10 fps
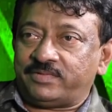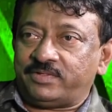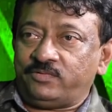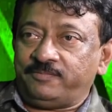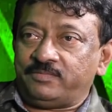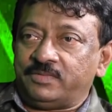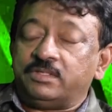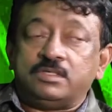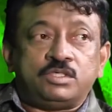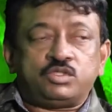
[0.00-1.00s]
you know
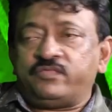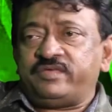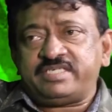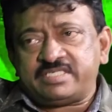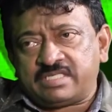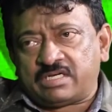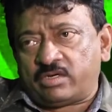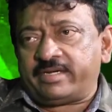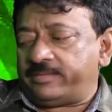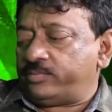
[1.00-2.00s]
so which is the
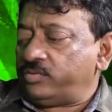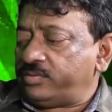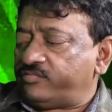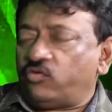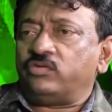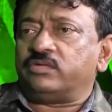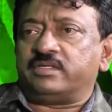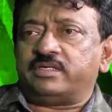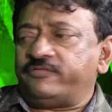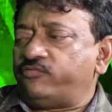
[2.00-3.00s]
idea blue phone on
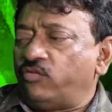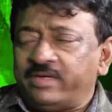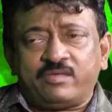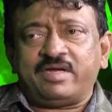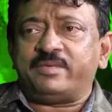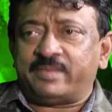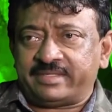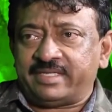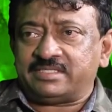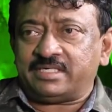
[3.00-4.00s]
there phone evaranga
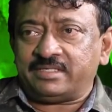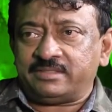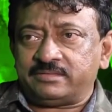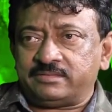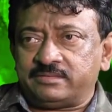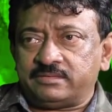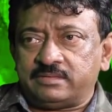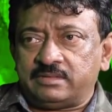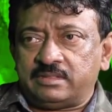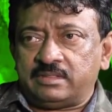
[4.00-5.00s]
manaku telusa
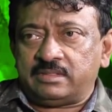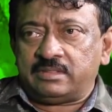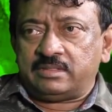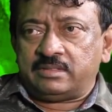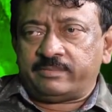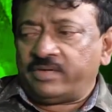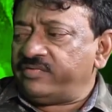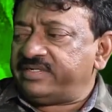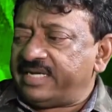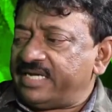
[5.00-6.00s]

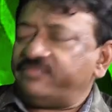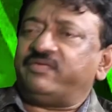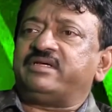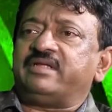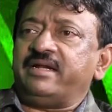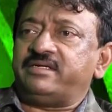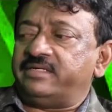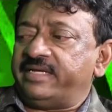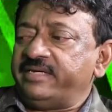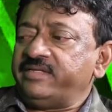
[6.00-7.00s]
man we take it for
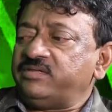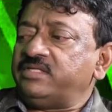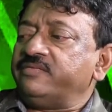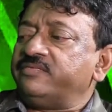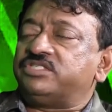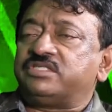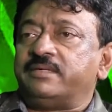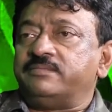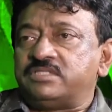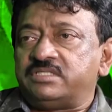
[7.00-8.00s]
granted anything which
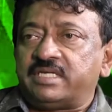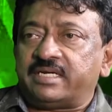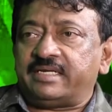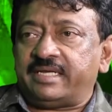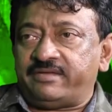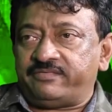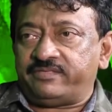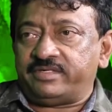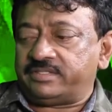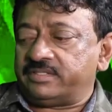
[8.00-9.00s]
comes in our life
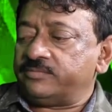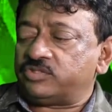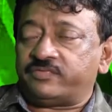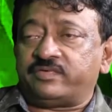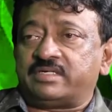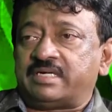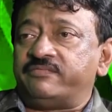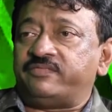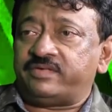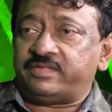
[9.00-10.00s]
in terms of our
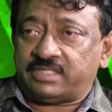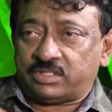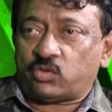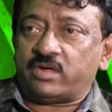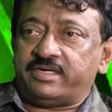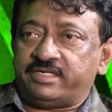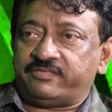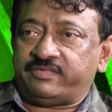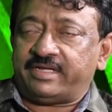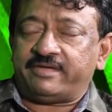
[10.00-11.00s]
comfort or quality
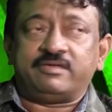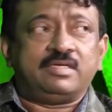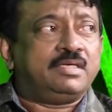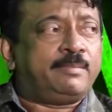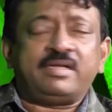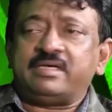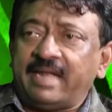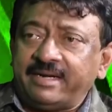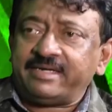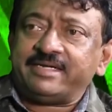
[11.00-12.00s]
of life man
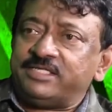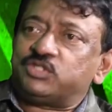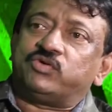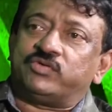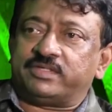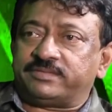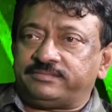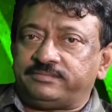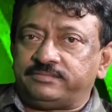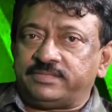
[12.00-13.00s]
granted ga iskundavadi
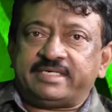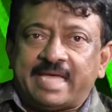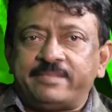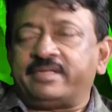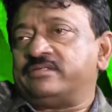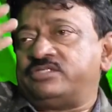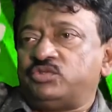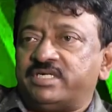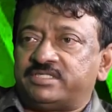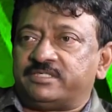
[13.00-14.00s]
ee camera
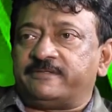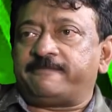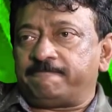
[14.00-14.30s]
shoot chestam